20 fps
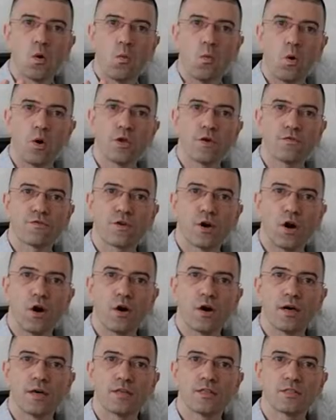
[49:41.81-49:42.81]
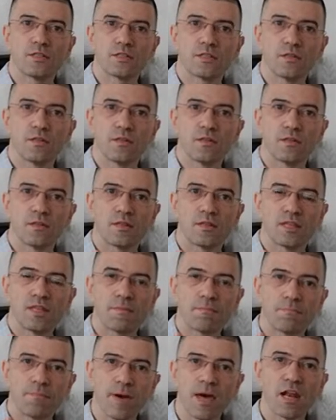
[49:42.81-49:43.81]
what you've got is the
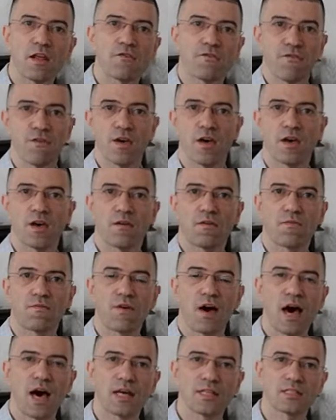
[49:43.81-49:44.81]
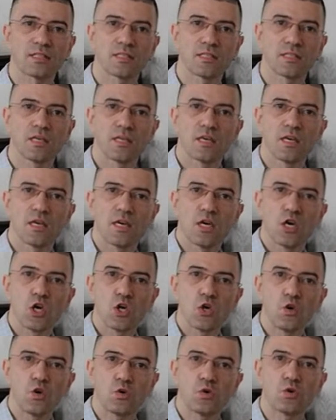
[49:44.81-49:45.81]
benefit that
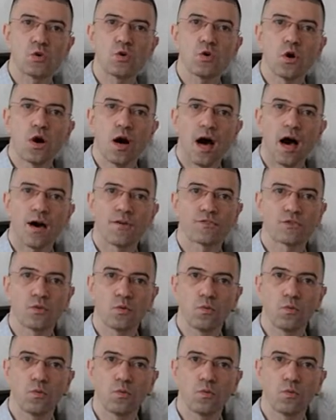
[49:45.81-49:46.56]
you do not have to